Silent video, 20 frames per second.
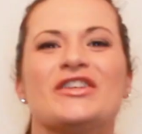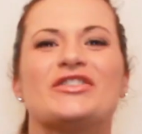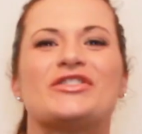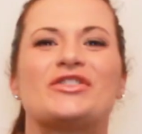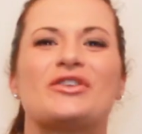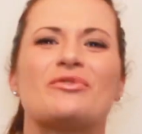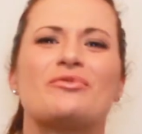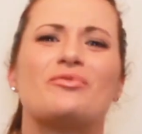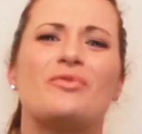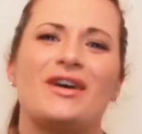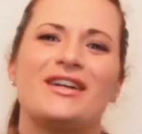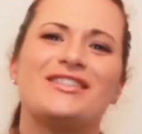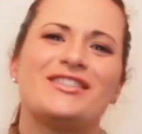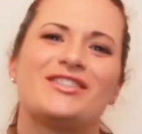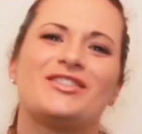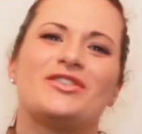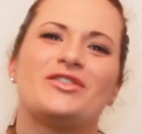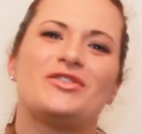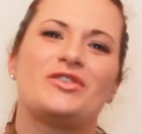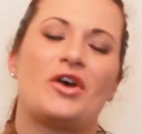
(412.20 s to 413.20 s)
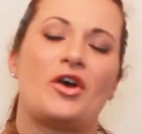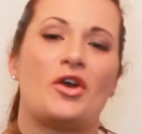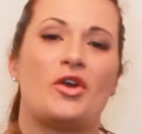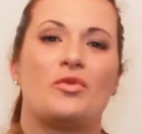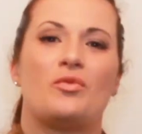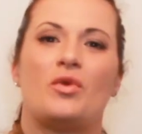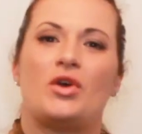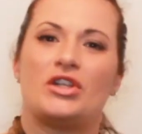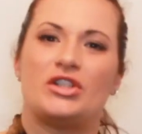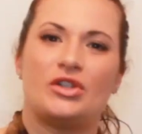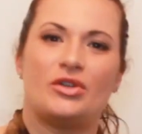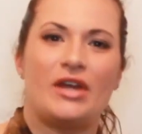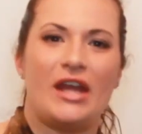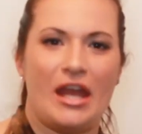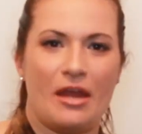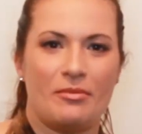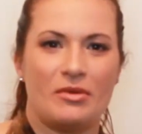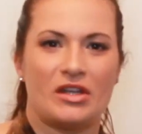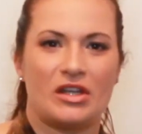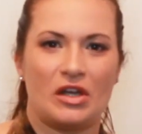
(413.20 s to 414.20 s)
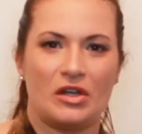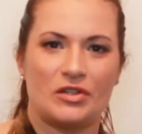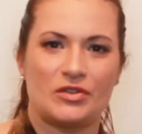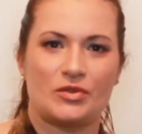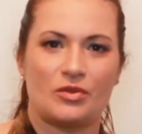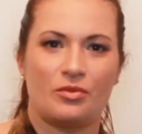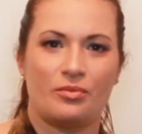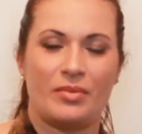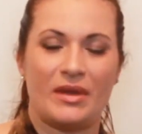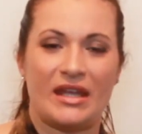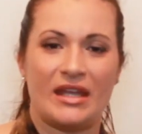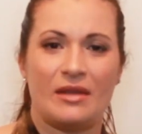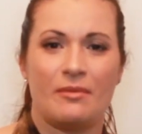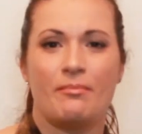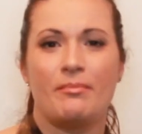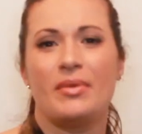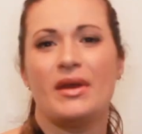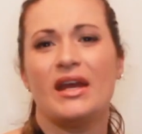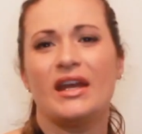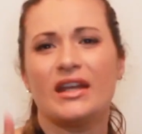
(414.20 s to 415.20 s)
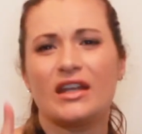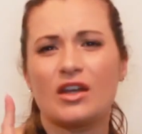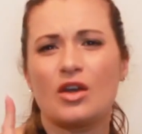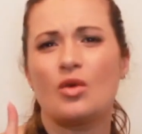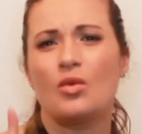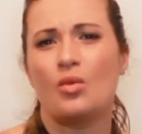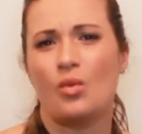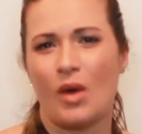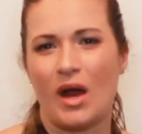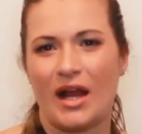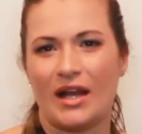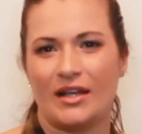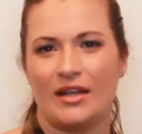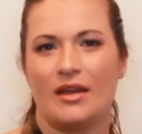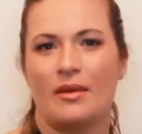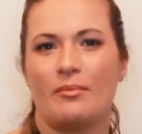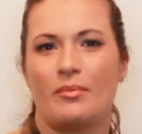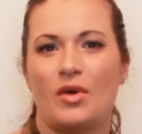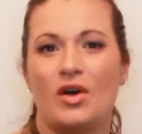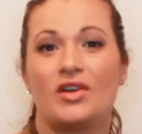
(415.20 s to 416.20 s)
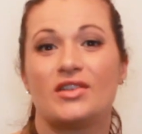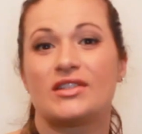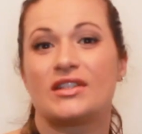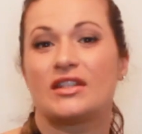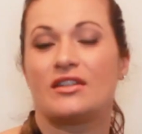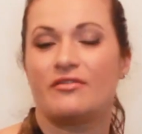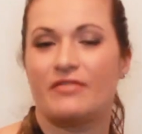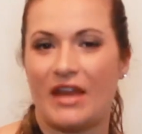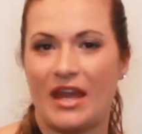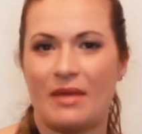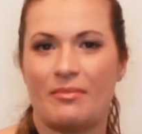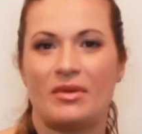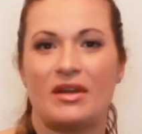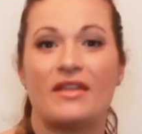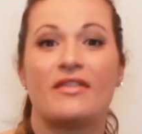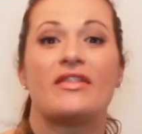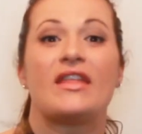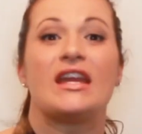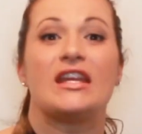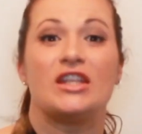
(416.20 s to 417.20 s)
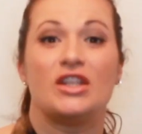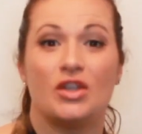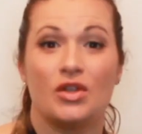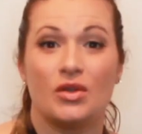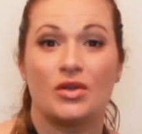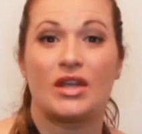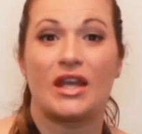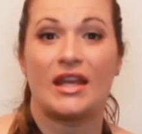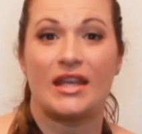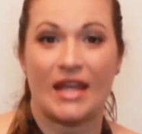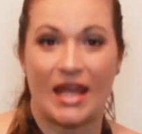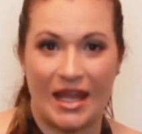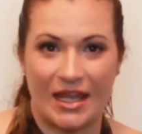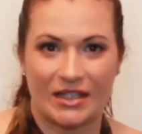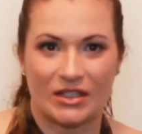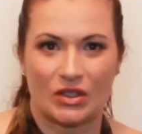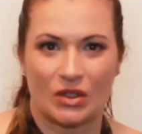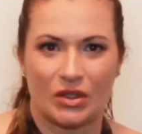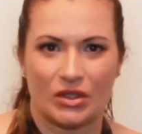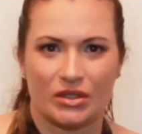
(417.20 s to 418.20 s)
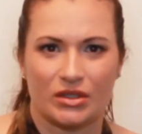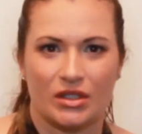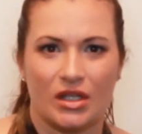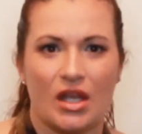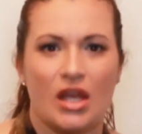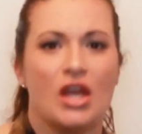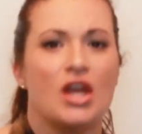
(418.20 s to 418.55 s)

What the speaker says: So once you know what your habit goals will be, pick one positive habit that you can act on.